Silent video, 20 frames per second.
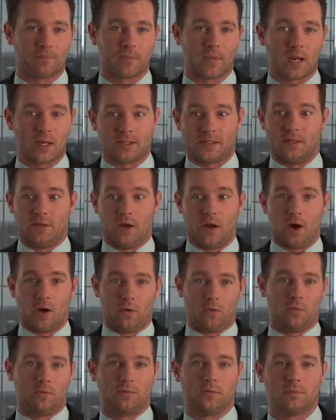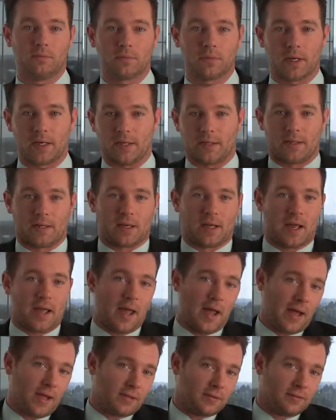I said, no, I didn't think I
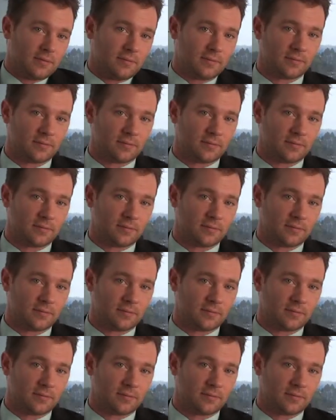had.